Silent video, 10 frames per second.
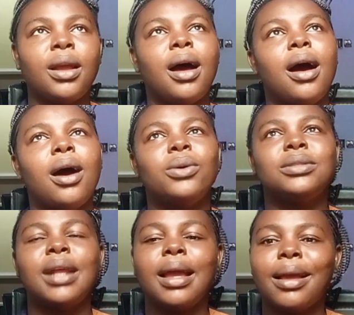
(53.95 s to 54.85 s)
I was
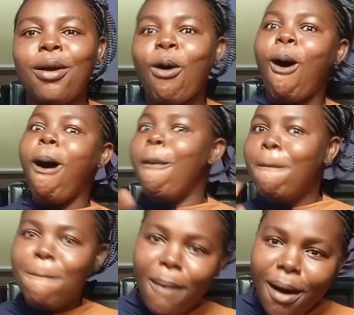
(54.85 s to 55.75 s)
like,
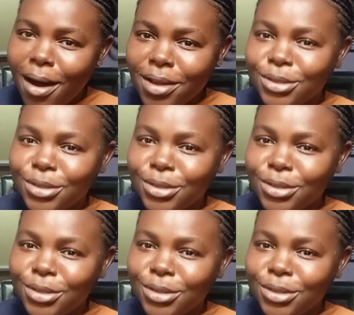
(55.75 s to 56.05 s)
Omo,